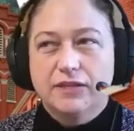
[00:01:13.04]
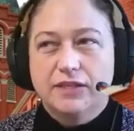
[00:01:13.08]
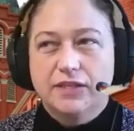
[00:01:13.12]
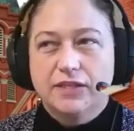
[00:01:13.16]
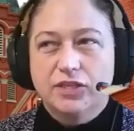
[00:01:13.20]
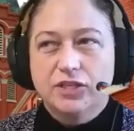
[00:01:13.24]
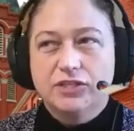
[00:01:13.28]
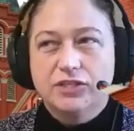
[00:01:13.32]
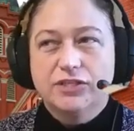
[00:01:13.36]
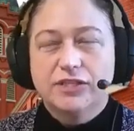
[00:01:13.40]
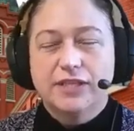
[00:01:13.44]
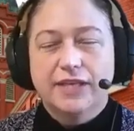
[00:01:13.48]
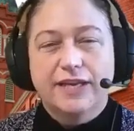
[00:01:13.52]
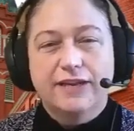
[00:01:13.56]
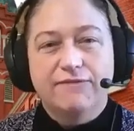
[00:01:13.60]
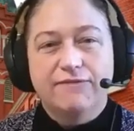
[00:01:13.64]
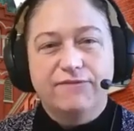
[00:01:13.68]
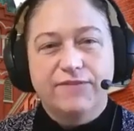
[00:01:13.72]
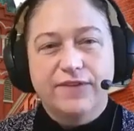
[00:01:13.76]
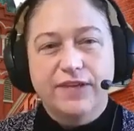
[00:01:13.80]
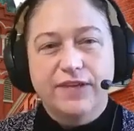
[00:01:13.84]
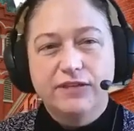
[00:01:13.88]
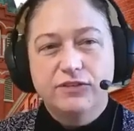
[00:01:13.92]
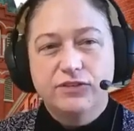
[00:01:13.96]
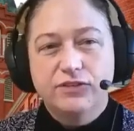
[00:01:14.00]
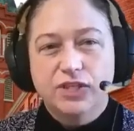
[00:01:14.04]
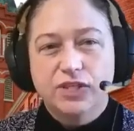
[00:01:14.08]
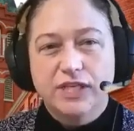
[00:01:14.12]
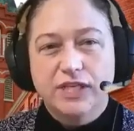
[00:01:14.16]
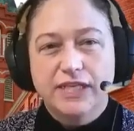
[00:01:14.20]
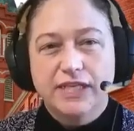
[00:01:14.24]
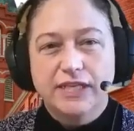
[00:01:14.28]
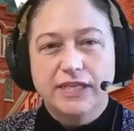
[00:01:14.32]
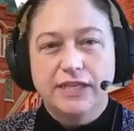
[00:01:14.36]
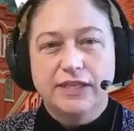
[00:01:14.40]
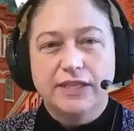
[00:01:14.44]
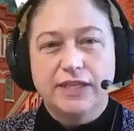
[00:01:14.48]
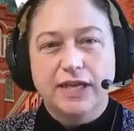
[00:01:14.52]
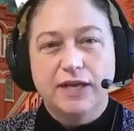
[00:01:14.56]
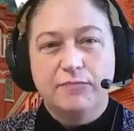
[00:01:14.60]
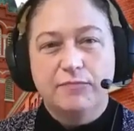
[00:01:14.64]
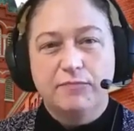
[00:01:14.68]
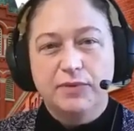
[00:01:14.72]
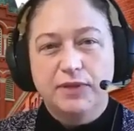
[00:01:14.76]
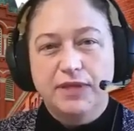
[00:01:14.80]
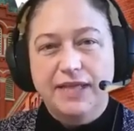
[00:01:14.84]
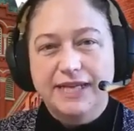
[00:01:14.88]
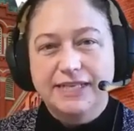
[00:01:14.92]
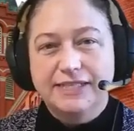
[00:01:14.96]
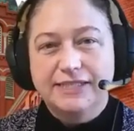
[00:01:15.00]
just the confusion and the
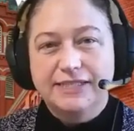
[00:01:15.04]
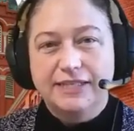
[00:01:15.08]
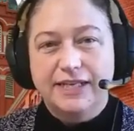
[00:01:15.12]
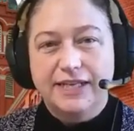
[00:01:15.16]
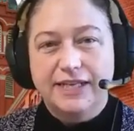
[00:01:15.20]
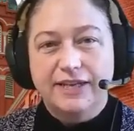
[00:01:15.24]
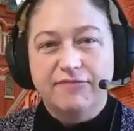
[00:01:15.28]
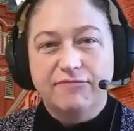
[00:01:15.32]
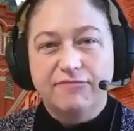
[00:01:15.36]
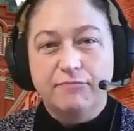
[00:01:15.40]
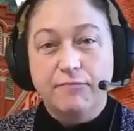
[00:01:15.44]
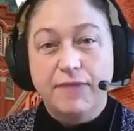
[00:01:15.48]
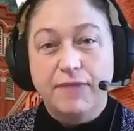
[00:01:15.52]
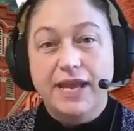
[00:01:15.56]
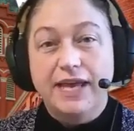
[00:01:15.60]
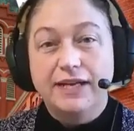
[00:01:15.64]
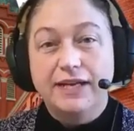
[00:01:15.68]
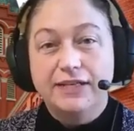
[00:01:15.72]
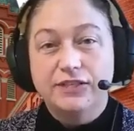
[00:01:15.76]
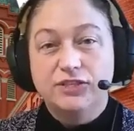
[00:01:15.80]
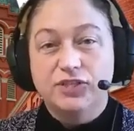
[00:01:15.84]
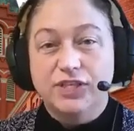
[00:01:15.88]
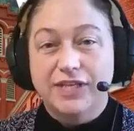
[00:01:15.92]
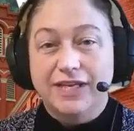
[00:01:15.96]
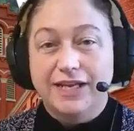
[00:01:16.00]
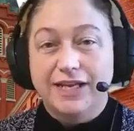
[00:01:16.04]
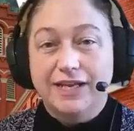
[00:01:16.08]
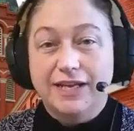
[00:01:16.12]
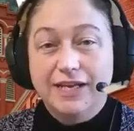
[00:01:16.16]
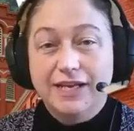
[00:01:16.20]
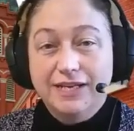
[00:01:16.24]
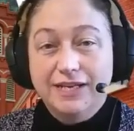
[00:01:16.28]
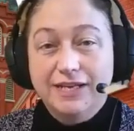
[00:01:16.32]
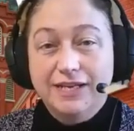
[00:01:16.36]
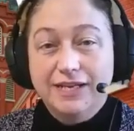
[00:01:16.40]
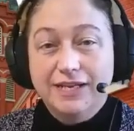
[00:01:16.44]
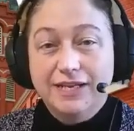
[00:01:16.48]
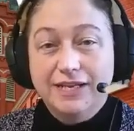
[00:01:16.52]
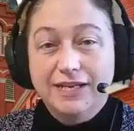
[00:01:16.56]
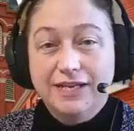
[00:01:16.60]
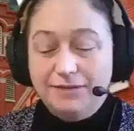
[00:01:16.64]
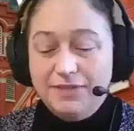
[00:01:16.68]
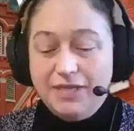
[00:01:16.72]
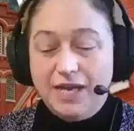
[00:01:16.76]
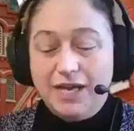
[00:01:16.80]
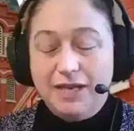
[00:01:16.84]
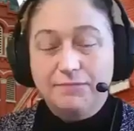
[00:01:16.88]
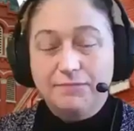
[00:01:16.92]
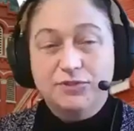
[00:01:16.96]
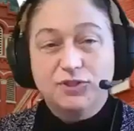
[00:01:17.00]
complexity of managing
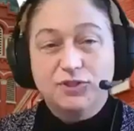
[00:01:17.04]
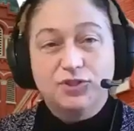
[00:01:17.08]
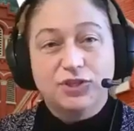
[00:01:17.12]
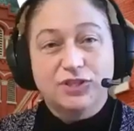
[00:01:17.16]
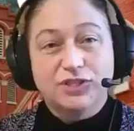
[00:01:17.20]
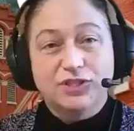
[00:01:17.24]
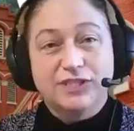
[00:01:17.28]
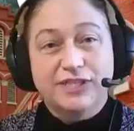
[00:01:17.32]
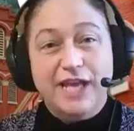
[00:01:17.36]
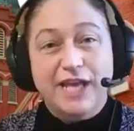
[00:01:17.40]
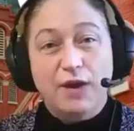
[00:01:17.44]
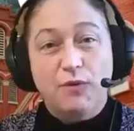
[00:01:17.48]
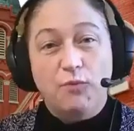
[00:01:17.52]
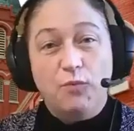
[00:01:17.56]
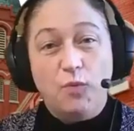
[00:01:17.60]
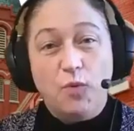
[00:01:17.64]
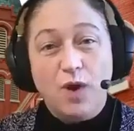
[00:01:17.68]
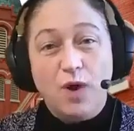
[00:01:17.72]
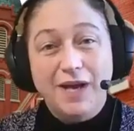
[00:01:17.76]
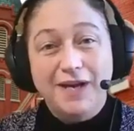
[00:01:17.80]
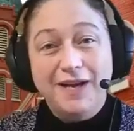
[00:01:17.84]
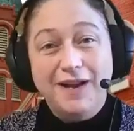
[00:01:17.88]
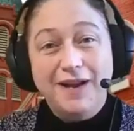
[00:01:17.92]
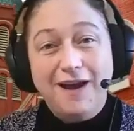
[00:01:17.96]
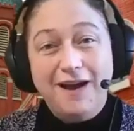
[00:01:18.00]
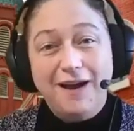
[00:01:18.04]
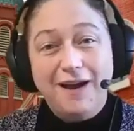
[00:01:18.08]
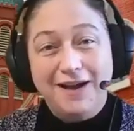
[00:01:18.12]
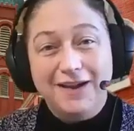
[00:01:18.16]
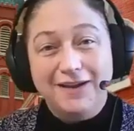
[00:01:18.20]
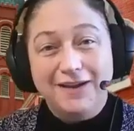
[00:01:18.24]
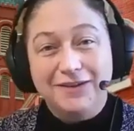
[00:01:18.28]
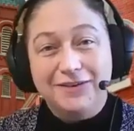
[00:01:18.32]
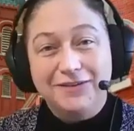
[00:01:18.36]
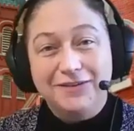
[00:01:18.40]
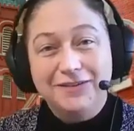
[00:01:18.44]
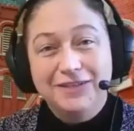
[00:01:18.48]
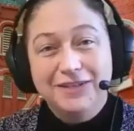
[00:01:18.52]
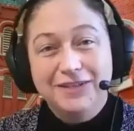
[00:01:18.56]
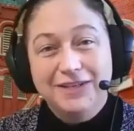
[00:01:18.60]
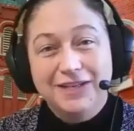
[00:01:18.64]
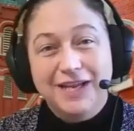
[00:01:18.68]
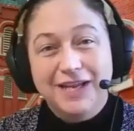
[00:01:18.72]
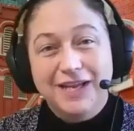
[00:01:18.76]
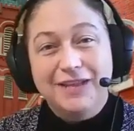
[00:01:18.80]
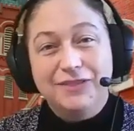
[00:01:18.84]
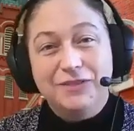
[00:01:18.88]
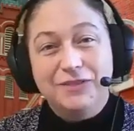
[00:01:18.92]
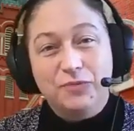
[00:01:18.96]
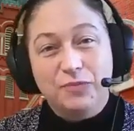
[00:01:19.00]
sometimes just that one aisle
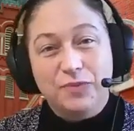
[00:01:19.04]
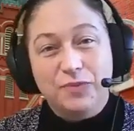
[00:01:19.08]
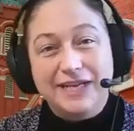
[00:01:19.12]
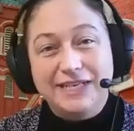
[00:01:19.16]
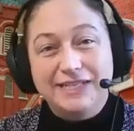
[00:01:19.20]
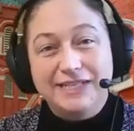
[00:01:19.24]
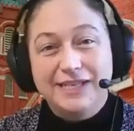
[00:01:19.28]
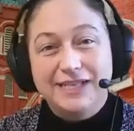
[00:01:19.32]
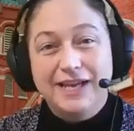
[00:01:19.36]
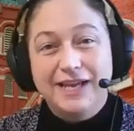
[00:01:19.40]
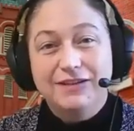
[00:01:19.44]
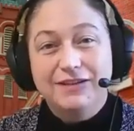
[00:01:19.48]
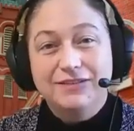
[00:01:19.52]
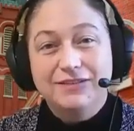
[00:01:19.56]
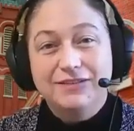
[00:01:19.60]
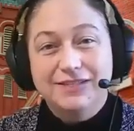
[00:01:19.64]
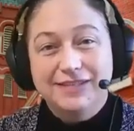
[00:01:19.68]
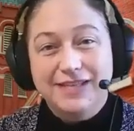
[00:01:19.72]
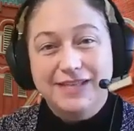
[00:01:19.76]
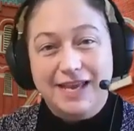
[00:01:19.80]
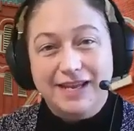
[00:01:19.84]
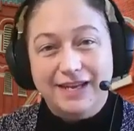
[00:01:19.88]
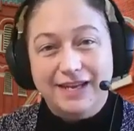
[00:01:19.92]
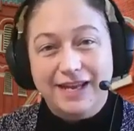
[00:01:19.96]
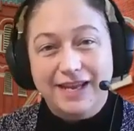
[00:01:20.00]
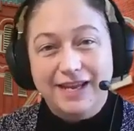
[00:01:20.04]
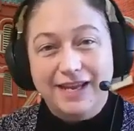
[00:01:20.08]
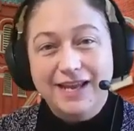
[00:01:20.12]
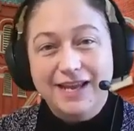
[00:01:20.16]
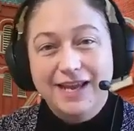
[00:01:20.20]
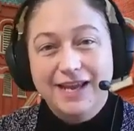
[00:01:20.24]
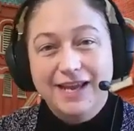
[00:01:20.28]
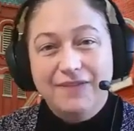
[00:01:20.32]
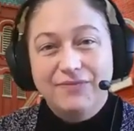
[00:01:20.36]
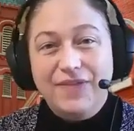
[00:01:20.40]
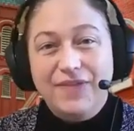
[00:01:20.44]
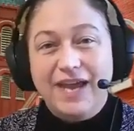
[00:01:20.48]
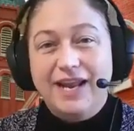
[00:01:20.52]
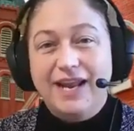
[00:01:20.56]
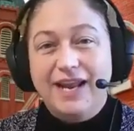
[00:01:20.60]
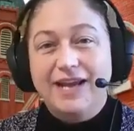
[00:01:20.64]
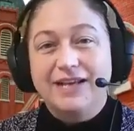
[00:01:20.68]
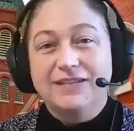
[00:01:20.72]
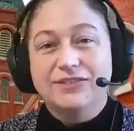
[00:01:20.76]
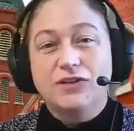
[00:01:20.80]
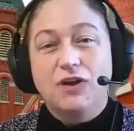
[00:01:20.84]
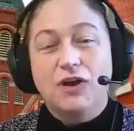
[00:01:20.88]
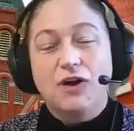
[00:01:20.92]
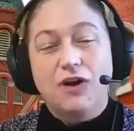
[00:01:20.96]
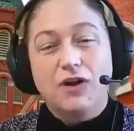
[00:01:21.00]
in the retail setting that
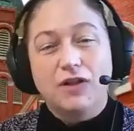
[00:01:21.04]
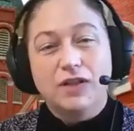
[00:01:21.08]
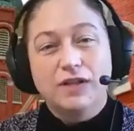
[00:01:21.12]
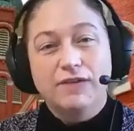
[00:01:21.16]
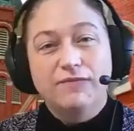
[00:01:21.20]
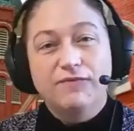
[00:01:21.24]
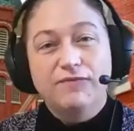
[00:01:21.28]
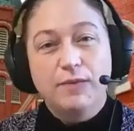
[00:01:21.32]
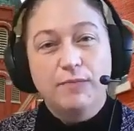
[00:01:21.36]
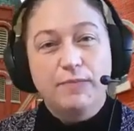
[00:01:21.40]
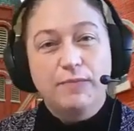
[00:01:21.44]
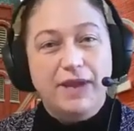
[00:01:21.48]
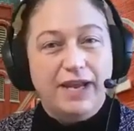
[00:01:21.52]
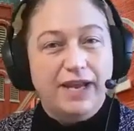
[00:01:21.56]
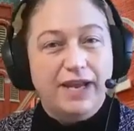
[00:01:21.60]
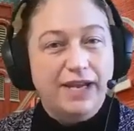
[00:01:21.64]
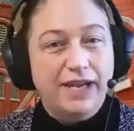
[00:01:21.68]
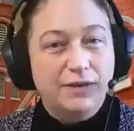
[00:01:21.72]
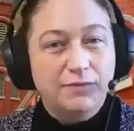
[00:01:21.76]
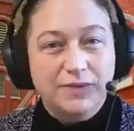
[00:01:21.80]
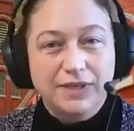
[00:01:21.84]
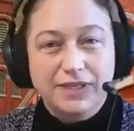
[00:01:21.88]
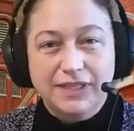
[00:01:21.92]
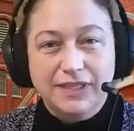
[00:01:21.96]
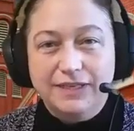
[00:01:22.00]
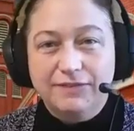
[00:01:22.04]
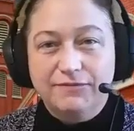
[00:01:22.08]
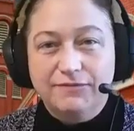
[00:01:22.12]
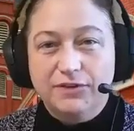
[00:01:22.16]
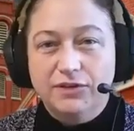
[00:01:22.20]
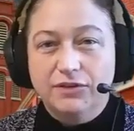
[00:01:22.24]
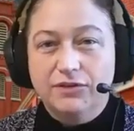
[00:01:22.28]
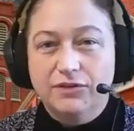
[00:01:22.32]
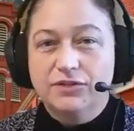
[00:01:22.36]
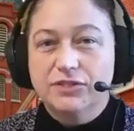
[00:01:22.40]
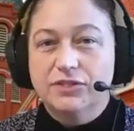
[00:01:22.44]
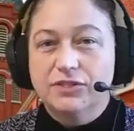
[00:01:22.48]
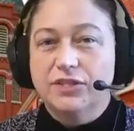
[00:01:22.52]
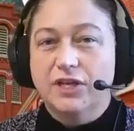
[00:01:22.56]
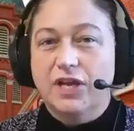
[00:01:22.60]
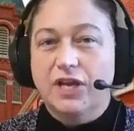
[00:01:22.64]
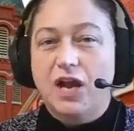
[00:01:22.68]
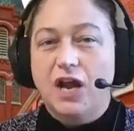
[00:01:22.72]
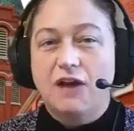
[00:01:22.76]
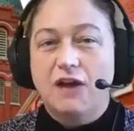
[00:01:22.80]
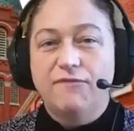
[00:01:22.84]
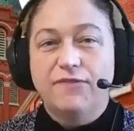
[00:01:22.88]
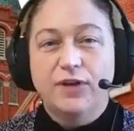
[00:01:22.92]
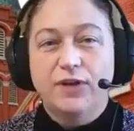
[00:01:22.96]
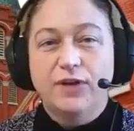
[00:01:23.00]
has all of the pain relievers, the
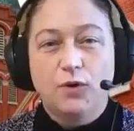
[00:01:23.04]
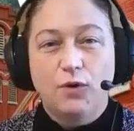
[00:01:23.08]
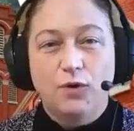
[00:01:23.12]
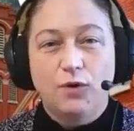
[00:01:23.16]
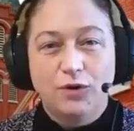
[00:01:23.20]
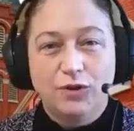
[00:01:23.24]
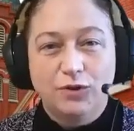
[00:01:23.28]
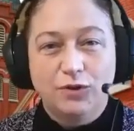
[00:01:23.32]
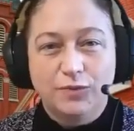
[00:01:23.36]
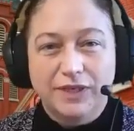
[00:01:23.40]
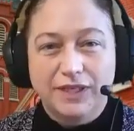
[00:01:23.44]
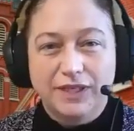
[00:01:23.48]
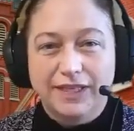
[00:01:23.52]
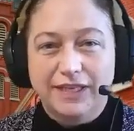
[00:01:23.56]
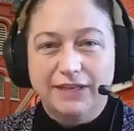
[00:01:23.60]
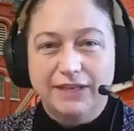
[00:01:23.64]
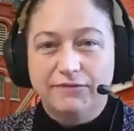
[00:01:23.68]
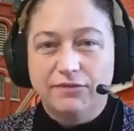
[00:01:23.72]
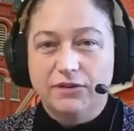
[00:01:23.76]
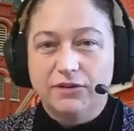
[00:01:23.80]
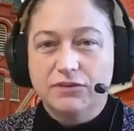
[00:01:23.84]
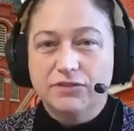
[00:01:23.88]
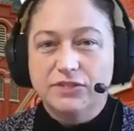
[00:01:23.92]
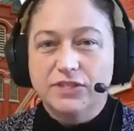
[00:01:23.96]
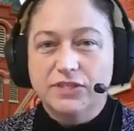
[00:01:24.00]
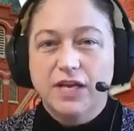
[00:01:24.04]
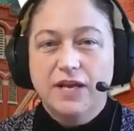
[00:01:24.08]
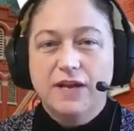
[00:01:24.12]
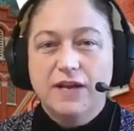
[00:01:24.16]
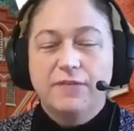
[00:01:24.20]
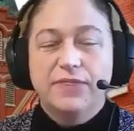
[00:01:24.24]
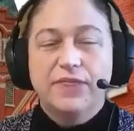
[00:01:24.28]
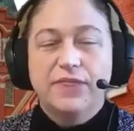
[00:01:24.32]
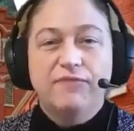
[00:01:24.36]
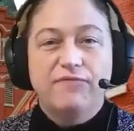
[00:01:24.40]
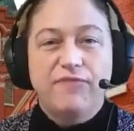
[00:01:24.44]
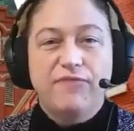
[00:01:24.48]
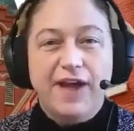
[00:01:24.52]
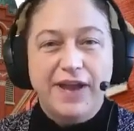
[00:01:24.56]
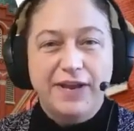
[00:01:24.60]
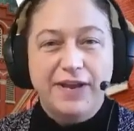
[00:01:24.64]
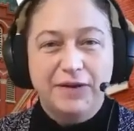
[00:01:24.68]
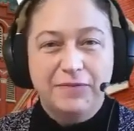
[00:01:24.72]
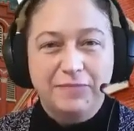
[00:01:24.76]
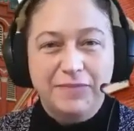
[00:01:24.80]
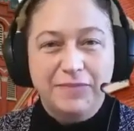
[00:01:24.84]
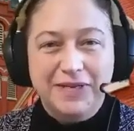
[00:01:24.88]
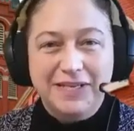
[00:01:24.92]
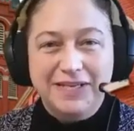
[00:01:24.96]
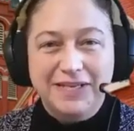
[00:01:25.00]
cough and cold relievers, the
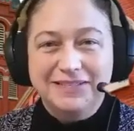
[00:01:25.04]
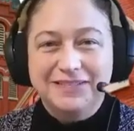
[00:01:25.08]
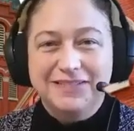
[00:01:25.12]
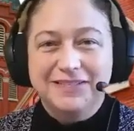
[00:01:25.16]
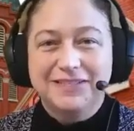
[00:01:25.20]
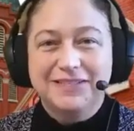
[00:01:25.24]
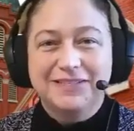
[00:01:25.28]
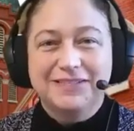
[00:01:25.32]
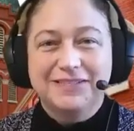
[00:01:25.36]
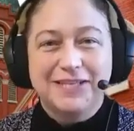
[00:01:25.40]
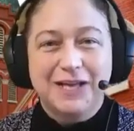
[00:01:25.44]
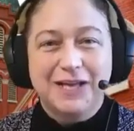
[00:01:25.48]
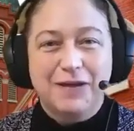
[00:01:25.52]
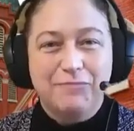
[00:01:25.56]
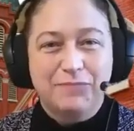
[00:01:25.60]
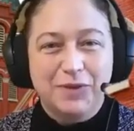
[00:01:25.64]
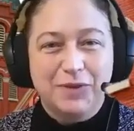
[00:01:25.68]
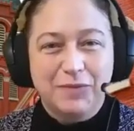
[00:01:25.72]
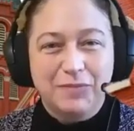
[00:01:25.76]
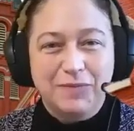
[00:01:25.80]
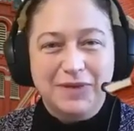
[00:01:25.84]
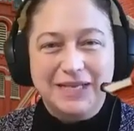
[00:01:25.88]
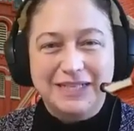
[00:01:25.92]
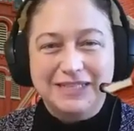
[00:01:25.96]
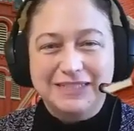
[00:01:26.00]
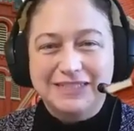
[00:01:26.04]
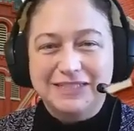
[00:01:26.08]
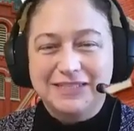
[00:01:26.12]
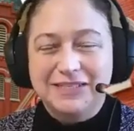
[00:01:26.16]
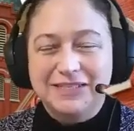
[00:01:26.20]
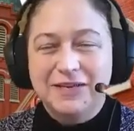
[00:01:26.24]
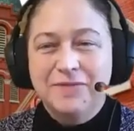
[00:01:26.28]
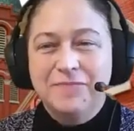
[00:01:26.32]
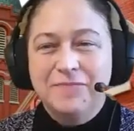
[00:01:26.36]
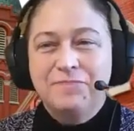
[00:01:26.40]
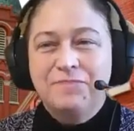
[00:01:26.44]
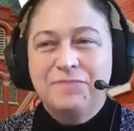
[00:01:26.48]
vitamins, the supplements,